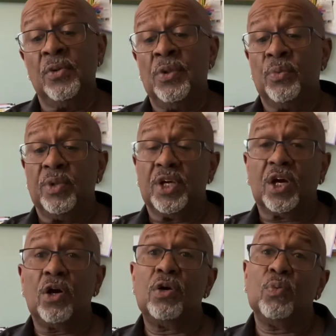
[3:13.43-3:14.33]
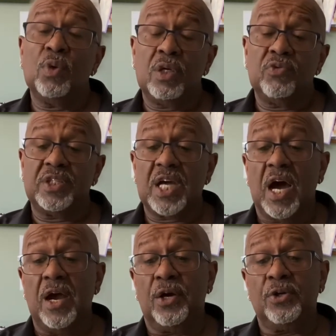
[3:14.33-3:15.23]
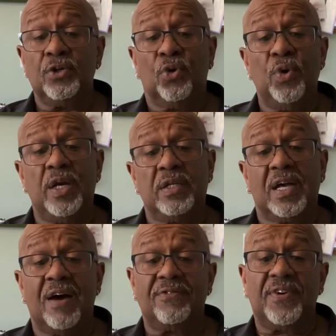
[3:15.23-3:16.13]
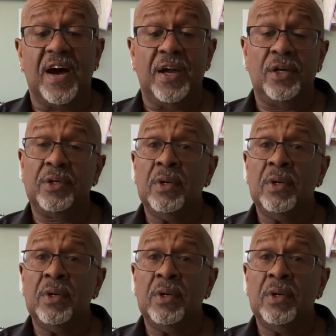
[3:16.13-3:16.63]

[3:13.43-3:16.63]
when the current one retired, quit, got fired,